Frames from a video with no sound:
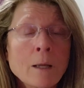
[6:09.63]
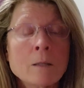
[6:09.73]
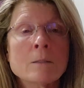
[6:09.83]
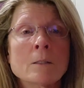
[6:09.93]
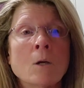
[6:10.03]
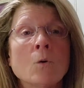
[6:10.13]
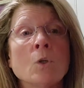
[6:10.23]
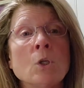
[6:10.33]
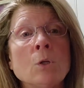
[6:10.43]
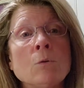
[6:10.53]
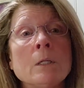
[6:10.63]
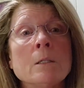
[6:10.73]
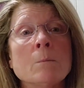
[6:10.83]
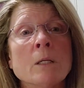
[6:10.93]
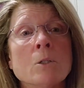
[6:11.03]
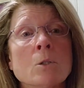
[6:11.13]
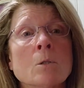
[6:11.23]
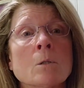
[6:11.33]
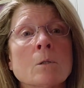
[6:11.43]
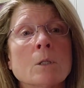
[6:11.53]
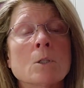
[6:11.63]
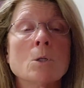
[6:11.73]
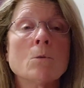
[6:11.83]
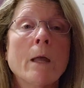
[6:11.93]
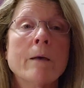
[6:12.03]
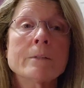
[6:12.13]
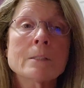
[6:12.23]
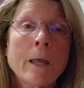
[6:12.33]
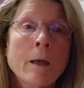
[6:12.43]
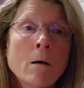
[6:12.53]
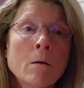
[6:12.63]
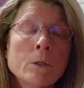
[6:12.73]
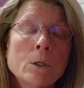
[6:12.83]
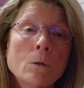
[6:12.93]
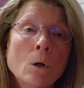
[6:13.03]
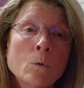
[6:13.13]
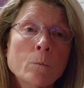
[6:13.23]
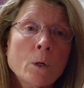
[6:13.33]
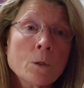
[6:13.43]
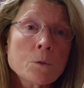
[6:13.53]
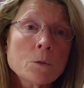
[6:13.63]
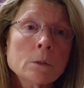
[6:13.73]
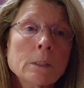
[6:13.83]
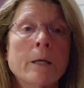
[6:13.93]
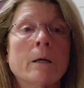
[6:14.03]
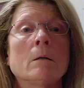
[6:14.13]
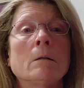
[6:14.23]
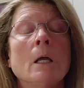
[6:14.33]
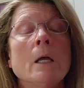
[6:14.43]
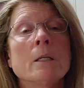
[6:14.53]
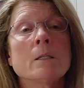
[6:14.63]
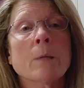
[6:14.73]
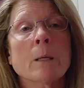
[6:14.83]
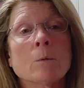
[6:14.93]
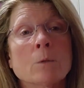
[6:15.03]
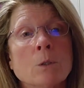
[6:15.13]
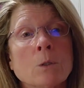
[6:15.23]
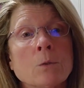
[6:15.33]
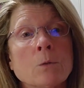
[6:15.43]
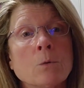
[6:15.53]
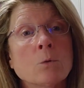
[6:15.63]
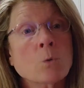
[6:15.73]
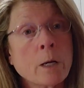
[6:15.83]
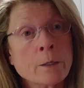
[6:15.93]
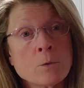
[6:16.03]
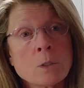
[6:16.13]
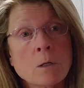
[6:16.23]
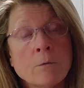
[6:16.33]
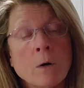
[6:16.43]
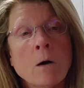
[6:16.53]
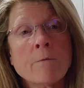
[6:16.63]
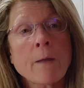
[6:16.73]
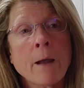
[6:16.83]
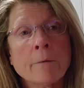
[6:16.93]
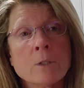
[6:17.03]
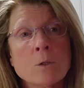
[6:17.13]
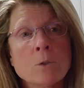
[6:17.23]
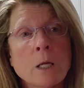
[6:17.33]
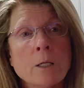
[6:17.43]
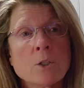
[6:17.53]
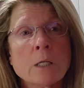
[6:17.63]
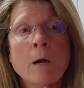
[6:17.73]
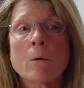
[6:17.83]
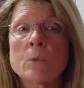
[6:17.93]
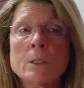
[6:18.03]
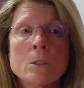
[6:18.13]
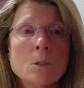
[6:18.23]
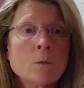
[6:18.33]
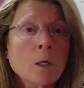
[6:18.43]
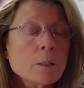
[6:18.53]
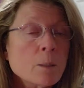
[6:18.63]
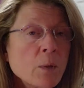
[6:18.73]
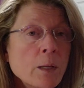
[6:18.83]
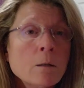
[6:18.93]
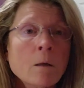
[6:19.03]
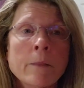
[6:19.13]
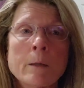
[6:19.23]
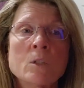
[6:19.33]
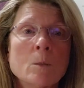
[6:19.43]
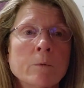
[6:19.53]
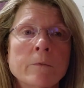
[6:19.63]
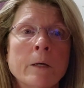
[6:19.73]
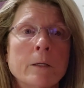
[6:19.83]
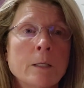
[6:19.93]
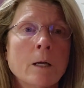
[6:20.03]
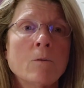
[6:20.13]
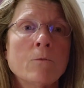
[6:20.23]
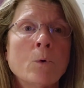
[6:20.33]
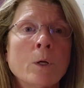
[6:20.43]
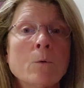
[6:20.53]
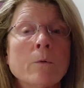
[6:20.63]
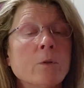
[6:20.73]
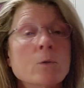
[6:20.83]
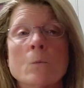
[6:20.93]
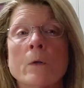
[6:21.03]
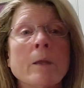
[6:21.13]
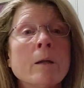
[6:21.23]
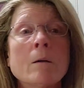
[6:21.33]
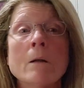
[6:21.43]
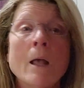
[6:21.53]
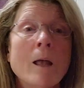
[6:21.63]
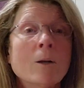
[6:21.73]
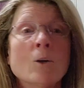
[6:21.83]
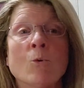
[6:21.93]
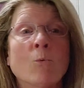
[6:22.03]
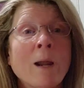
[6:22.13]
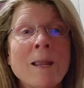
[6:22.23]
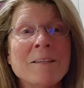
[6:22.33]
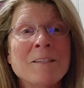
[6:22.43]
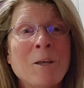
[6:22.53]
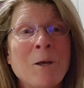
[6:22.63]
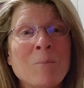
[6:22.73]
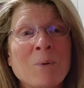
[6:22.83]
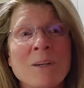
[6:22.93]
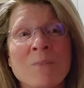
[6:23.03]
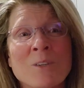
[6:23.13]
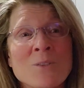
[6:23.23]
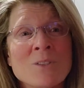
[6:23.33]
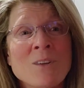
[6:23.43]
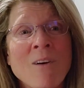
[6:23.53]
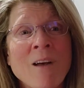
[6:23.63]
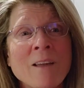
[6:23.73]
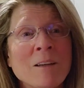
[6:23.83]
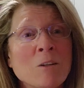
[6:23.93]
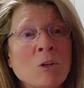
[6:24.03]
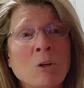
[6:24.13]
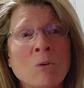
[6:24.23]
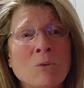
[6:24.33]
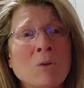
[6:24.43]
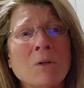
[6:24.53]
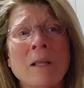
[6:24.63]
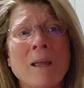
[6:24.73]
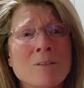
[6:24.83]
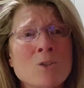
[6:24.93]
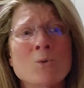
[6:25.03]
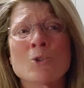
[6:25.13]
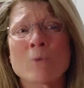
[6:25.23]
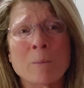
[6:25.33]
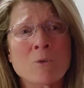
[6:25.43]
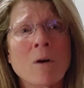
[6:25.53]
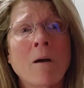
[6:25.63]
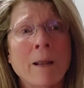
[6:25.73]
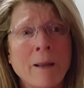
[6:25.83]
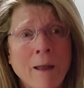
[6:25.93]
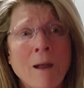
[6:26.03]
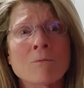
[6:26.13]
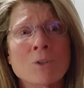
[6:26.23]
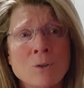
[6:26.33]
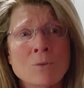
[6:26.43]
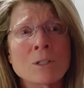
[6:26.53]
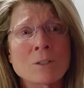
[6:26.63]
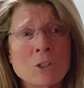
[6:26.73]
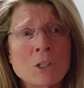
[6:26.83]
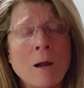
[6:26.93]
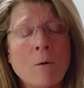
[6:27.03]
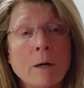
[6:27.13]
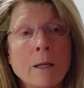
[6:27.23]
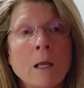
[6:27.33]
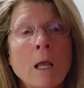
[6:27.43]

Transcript: And so you need to make sure that you have a towel, your own personal towel, to be able to dry yourself off after you take a shower. Please do not depend on them to provide a towel for you. If there's one there, great. But if there's not, you know, you're going to have to do a drip dry after you're done showering.